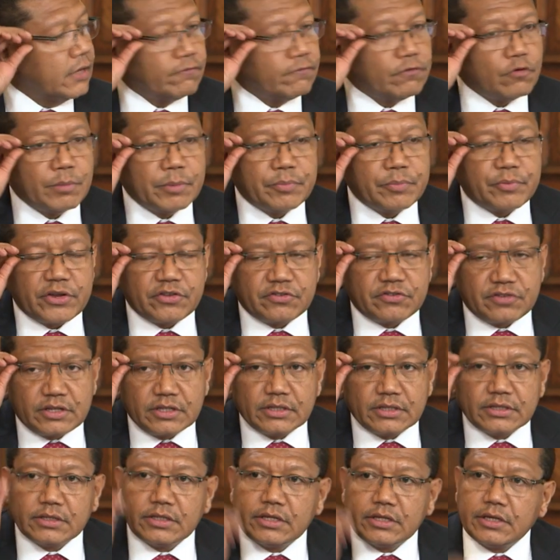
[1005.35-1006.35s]
former
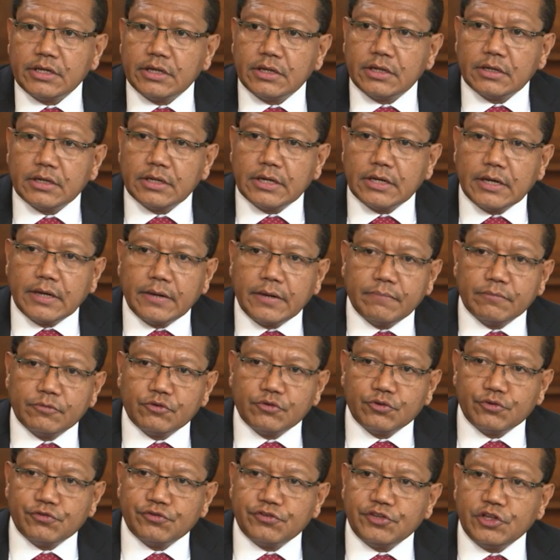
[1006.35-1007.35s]
President
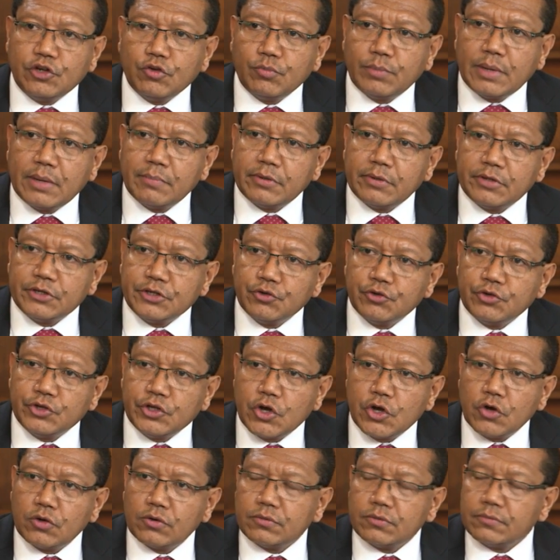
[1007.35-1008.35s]
Susilo Bambang
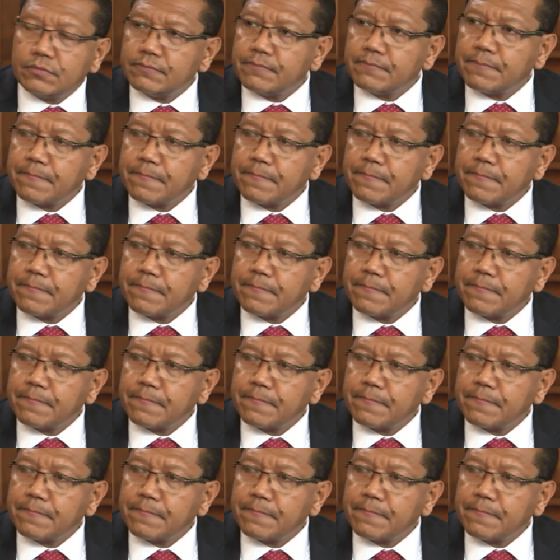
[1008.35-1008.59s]
Yudhoyono,